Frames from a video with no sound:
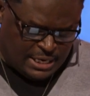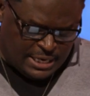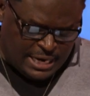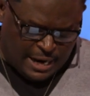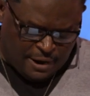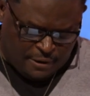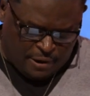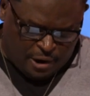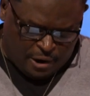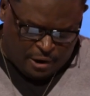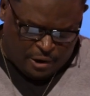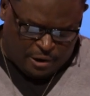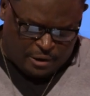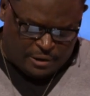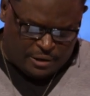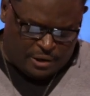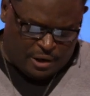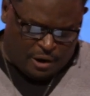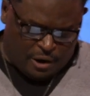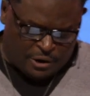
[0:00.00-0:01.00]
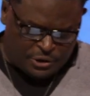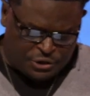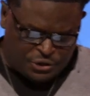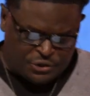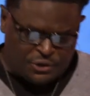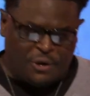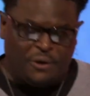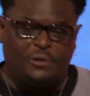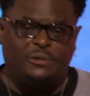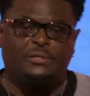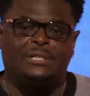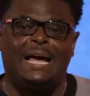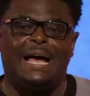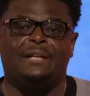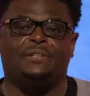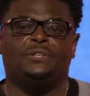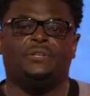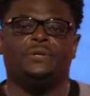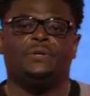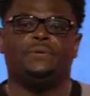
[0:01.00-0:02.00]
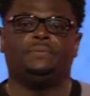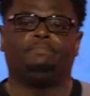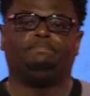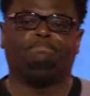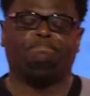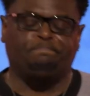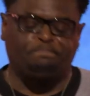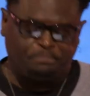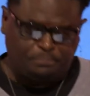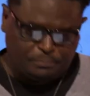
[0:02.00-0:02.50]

Now, our soul tattoo,